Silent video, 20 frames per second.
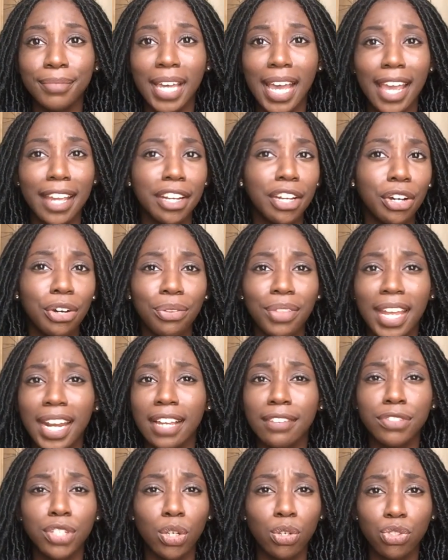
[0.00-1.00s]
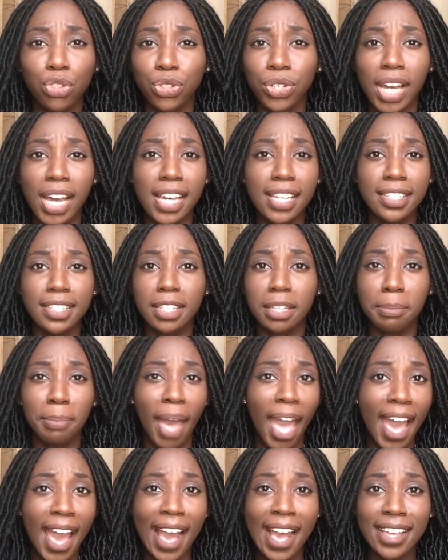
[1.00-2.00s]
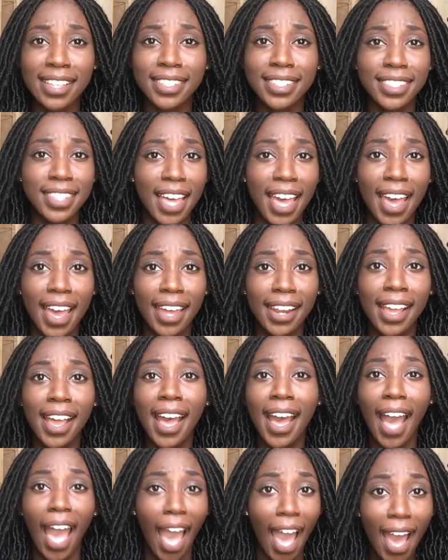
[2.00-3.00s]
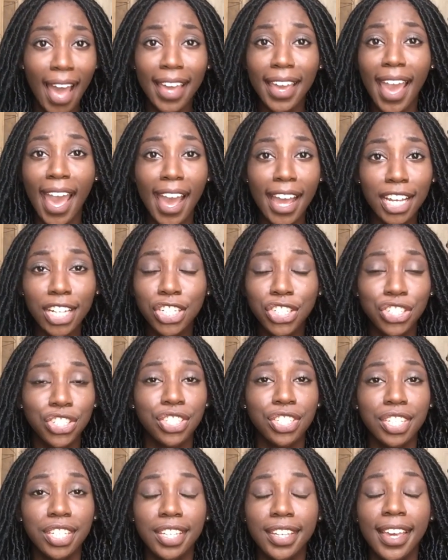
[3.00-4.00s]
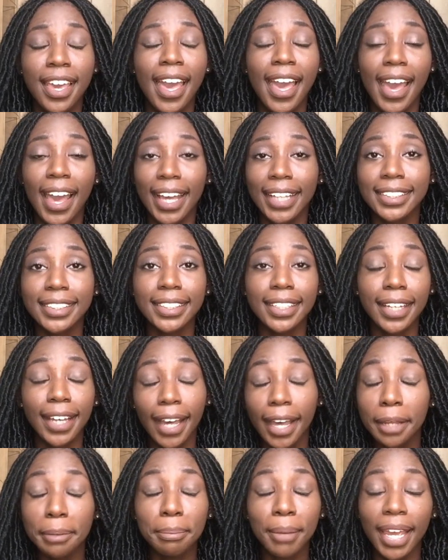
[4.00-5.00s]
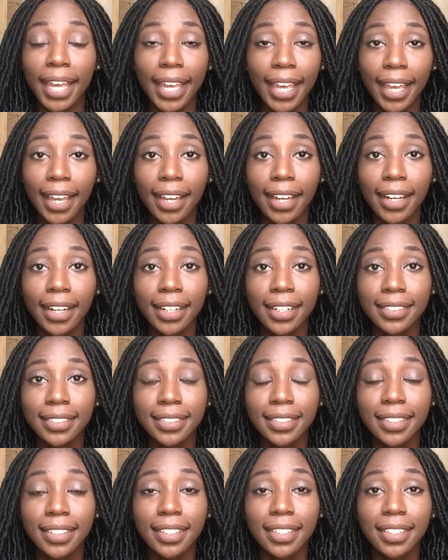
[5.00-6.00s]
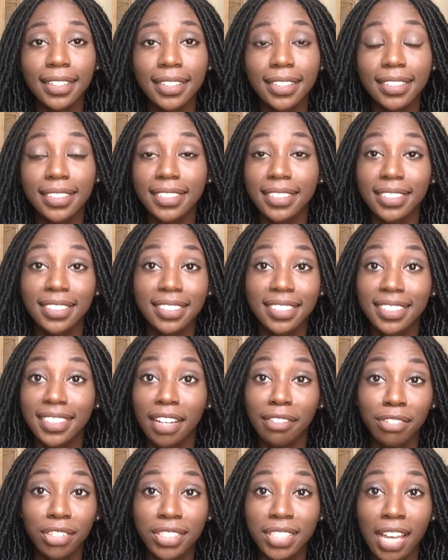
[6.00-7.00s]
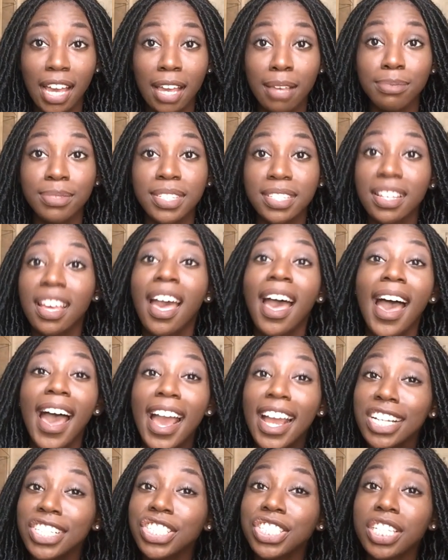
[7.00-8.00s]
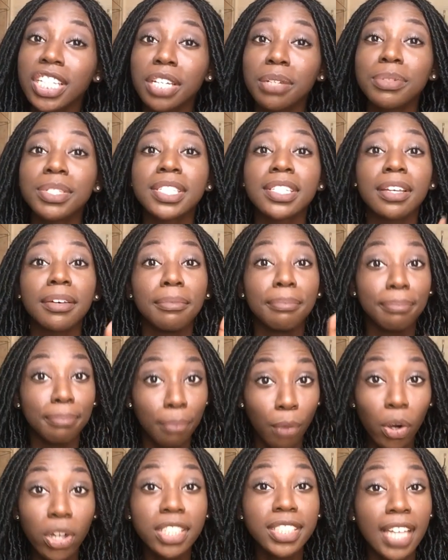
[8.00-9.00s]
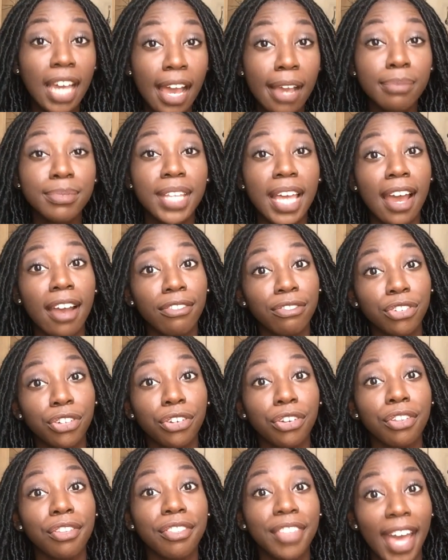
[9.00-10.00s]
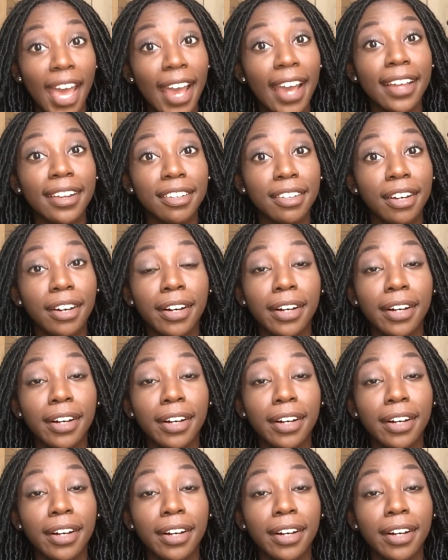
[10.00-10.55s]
I know that I've told you guys in the past that I actually had to cut my hair several times. Actually, it was more times after that,